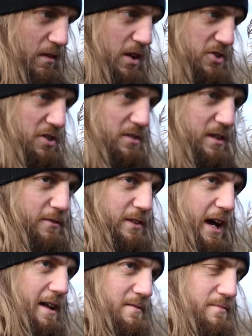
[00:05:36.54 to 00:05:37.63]
should give
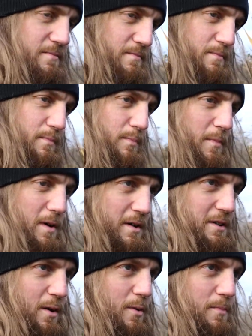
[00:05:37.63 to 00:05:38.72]
Dad, you
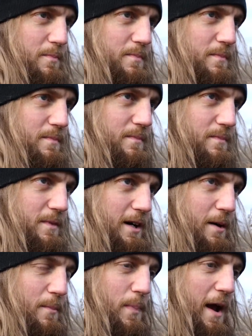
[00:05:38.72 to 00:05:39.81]
know,
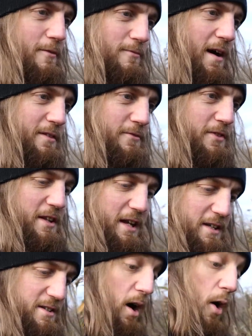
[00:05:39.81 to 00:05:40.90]
a better run for the
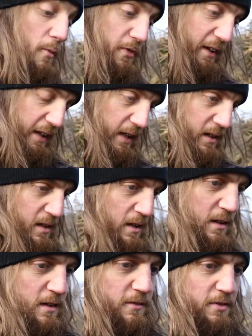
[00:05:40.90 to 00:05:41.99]
next, hopefully,
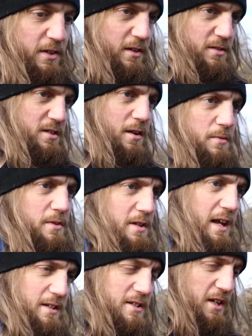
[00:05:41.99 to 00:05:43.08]
for, you know, the
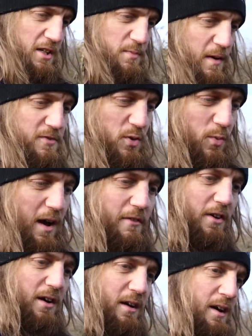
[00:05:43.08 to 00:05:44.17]
next 6 months or
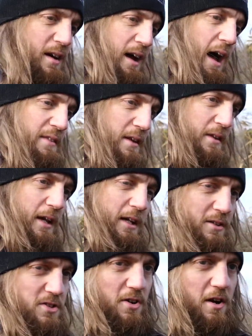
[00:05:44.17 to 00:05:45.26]
whatever, and then they can
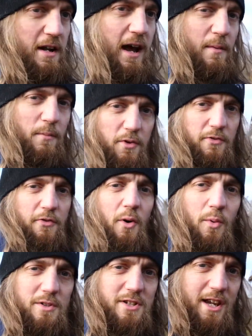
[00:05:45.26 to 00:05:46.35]
decide how to move
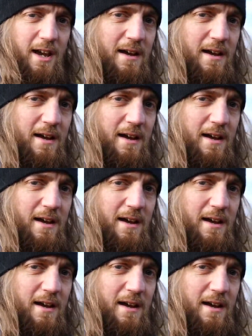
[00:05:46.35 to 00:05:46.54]
forwards.